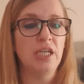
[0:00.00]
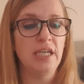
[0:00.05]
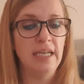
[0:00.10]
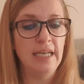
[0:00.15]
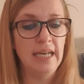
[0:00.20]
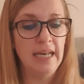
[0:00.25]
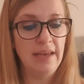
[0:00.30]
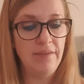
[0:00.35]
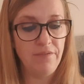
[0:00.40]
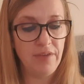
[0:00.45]

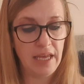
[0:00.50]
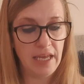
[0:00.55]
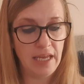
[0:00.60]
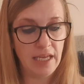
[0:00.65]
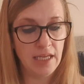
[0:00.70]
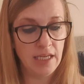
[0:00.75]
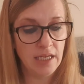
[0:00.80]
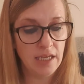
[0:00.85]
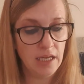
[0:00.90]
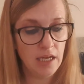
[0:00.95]

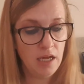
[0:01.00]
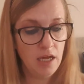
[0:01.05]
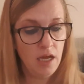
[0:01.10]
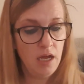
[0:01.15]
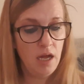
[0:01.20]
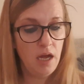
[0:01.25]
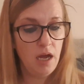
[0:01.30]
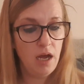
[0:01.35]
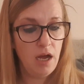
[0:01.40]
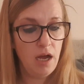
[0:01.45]
living
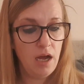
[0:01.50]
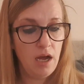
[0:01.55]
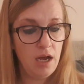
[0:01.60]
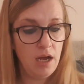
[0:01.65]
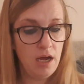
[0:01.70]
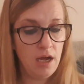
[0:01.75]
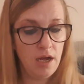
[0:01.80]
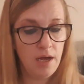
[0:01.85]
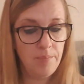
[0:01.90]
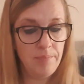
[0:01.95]

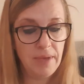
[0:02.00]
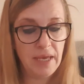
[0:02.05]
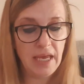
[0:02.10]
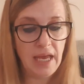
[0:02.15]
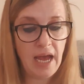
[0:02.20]
at